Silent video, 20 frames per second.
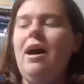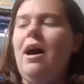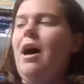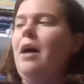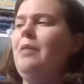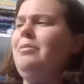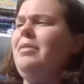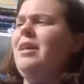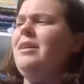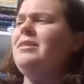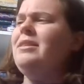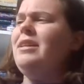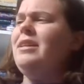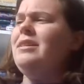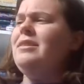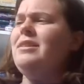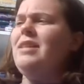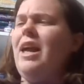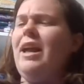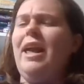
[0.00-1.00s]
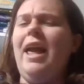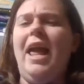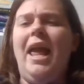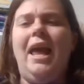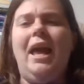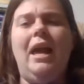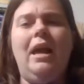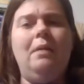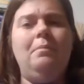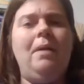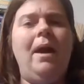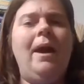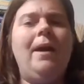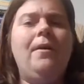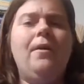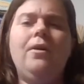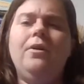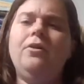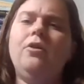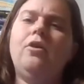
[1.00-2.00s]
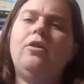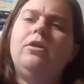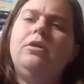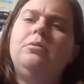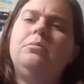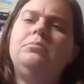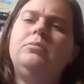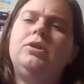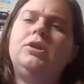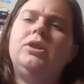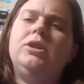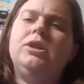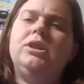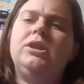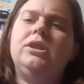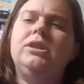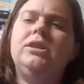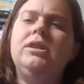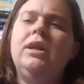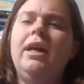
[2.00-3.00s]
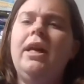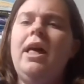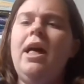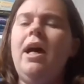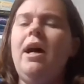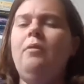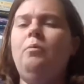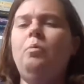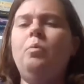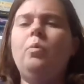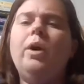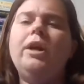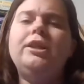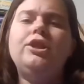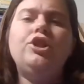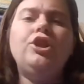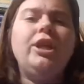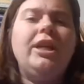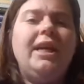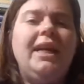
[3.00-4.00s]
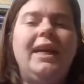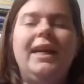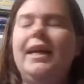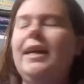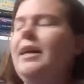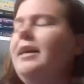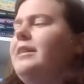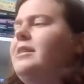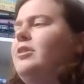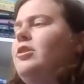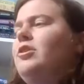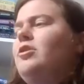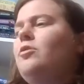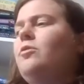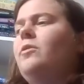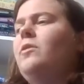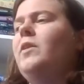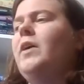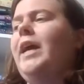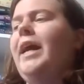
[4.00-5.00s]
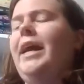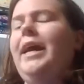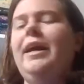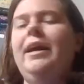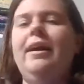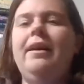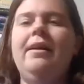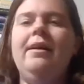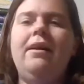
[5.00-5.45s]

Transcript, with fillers: Um, this is like a paranormal, witchy story.